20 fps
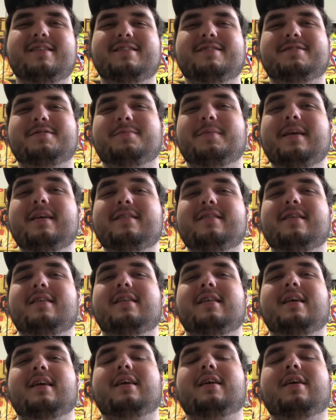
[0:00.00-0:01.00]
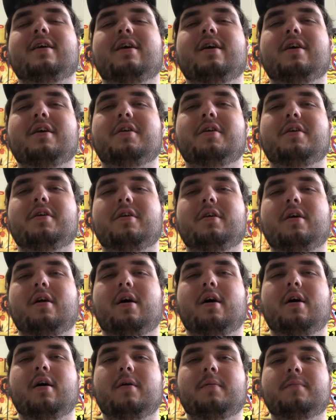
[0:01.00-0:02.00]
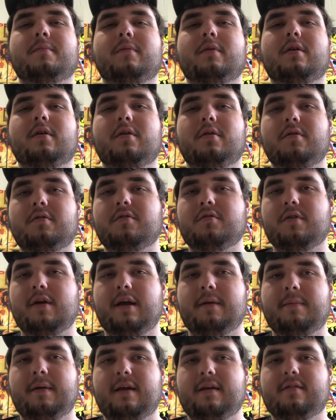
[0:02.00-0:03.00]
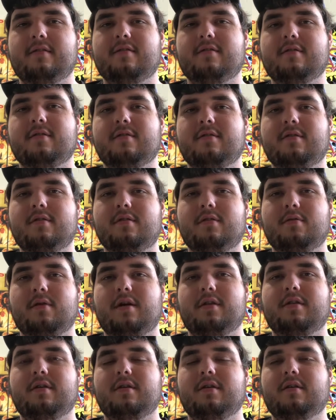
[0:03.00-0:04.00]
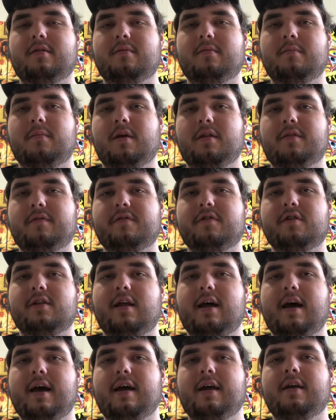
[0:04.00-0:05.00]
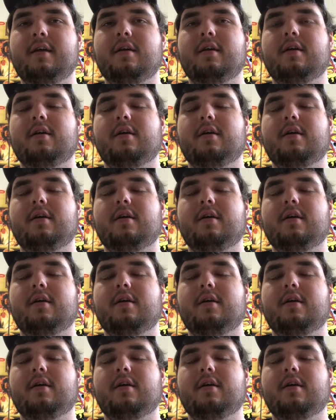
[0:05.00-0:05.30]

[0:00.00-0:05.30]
So basically, use crankbaits throughout the month of July.